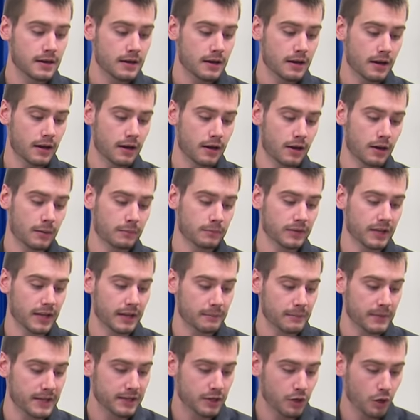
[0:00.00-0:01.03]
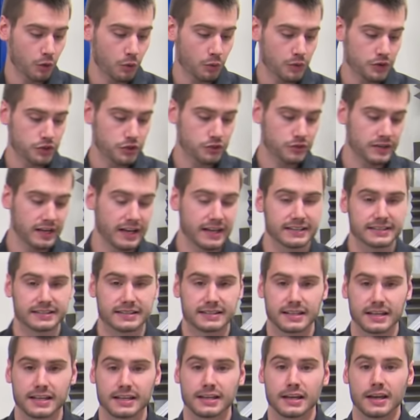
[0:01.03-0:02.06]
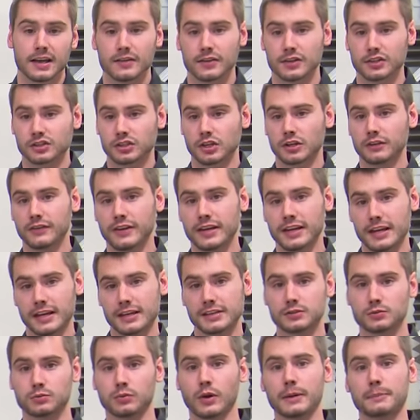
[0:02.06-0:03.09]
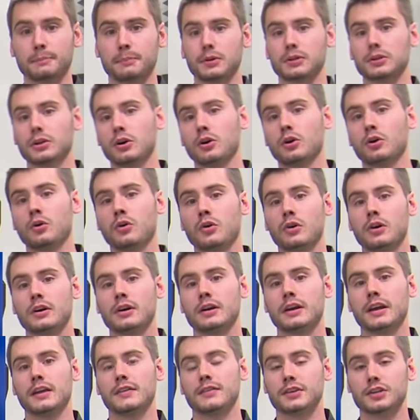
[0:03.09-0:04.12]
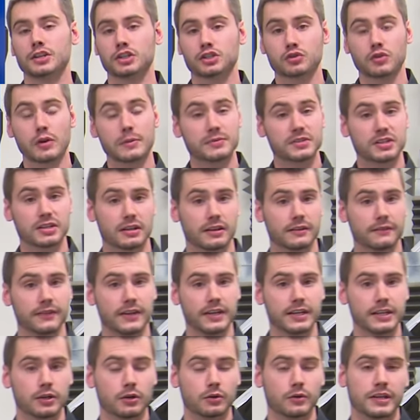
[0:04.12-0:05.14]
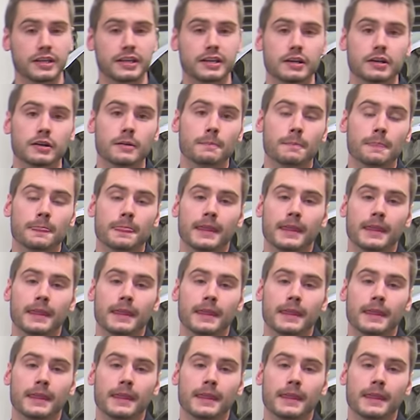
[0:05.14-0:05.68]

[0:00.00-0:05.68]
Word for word: Um, let me know what you guys think. The survey is right below in the description of the video here.